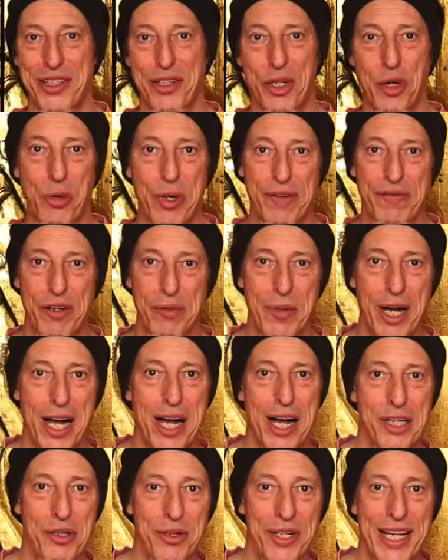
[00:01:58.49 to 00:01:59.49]
You're going from
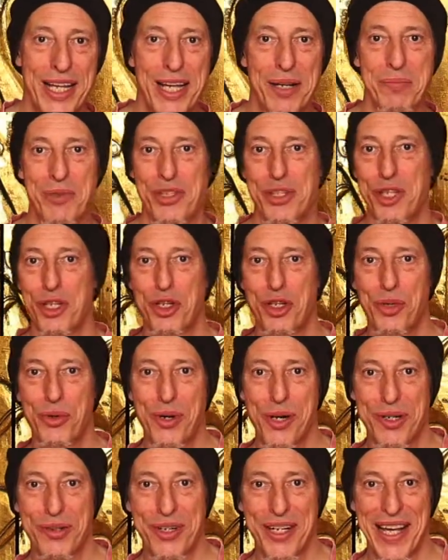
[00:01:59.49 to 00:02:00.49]
100 amps to
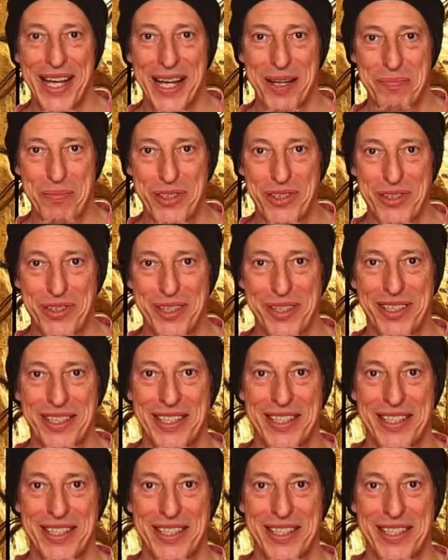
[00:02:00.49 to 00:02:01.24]
200 amps.